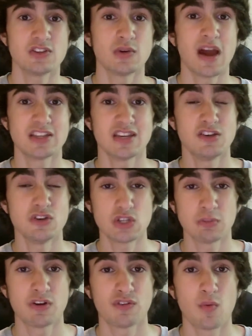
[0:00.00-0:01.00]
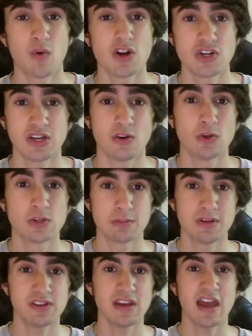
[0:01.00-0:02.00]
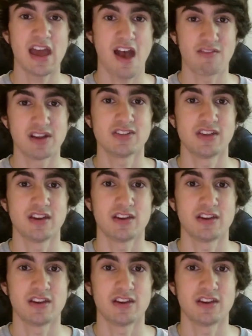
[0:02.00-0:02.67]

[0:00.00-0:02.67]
So guys, thank you so much for watching, and ultimately, have a nice